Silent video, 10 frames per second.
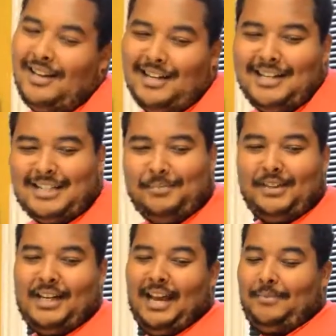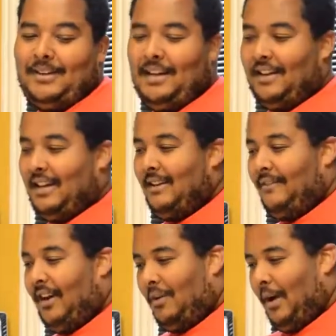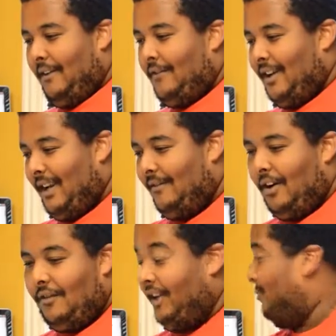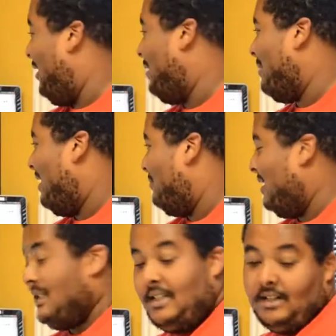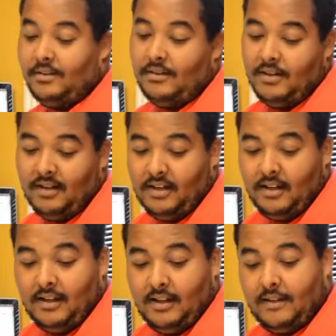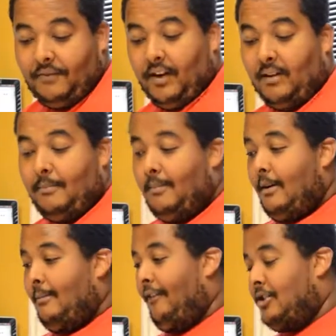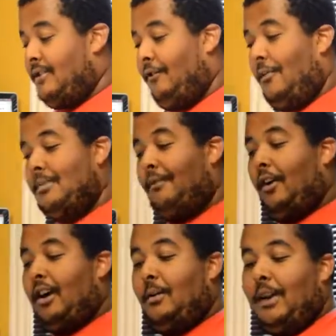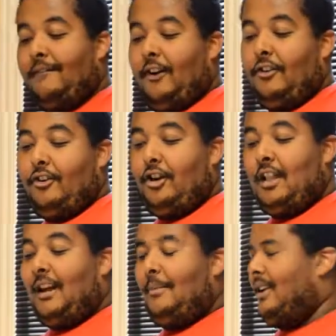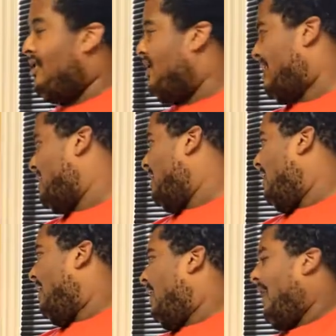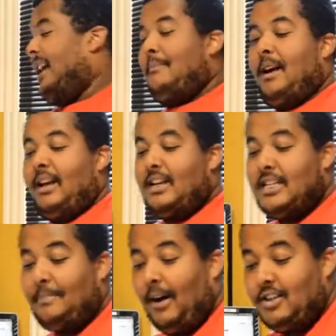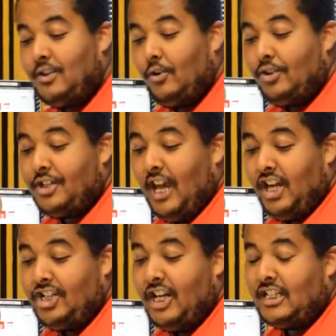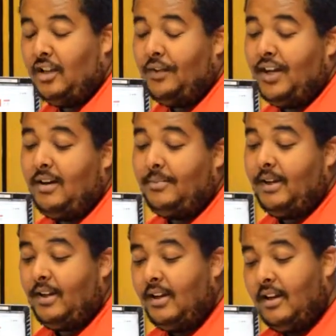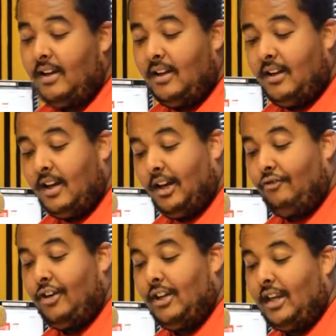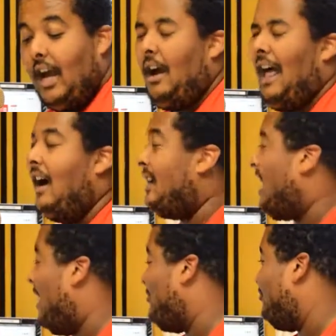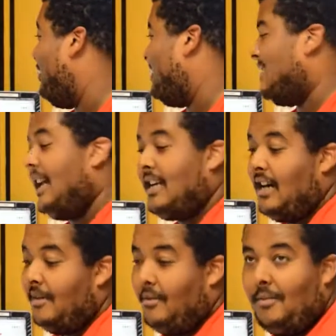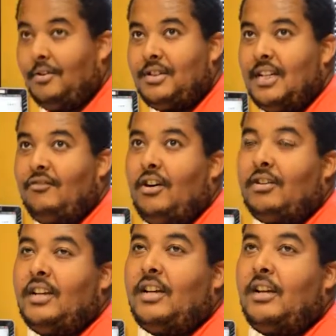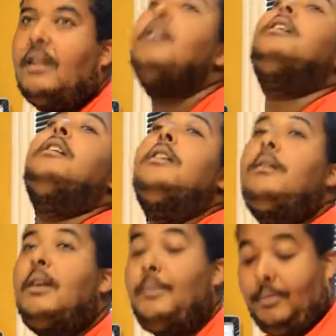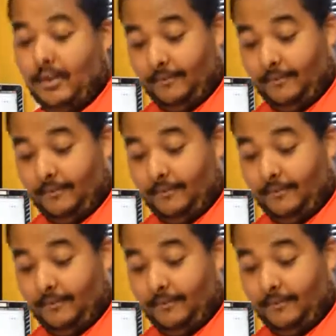something did happen today that I did find quite funny involving your main man Benzino. First and foremost, before I go any further, allow me to just thank my sponsors, # clothing company, uncommonrealist.com. Almost said the wrong thing. What up, you big?